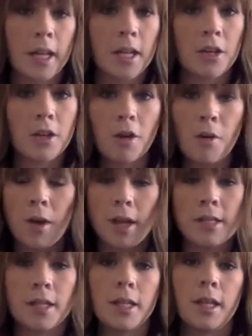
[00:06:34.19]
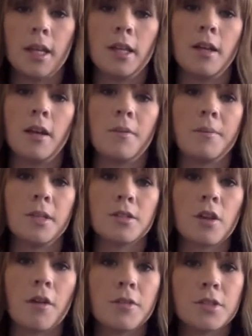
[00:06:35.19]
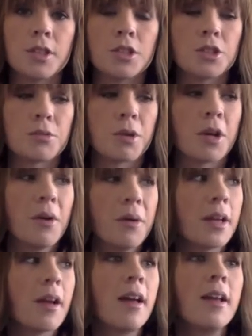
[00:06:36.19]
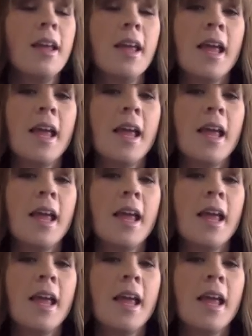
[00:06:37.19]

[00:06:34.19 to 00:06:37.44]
I had no idea that these conversations were going on.